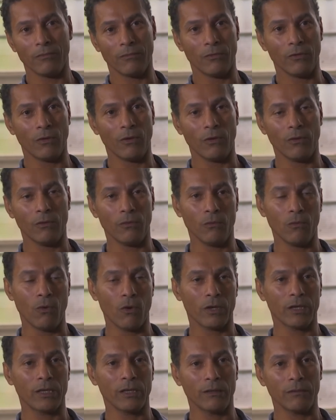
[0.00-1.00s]
the
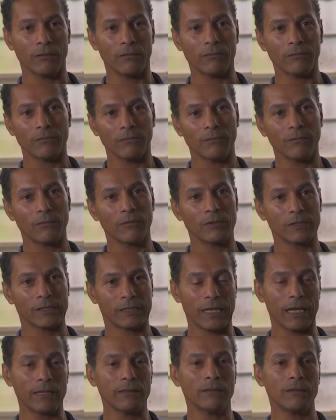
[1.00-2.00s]
walking
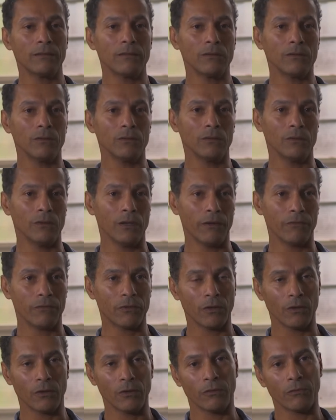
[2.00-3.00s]
set, you have
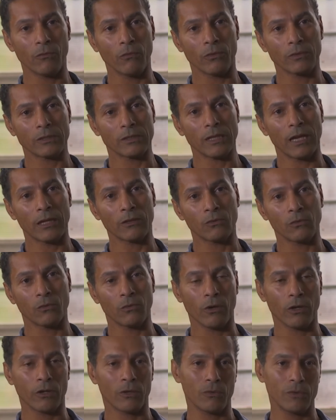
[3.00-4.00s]
to start to
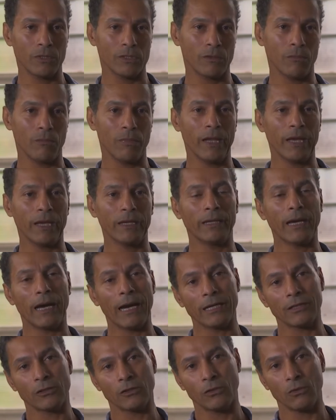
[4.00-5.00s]
work with the blade
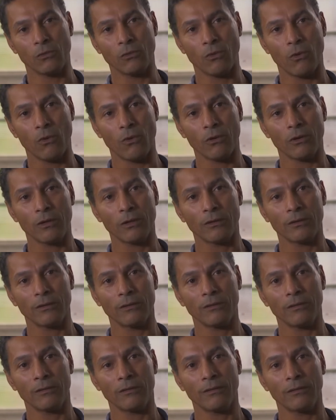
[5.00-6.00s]
as you walk
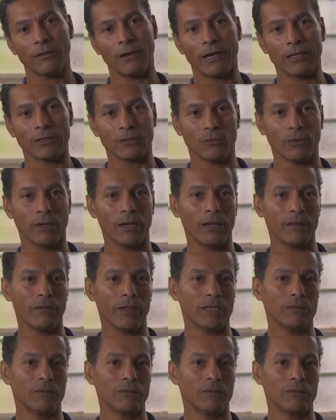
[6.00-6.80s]
as well.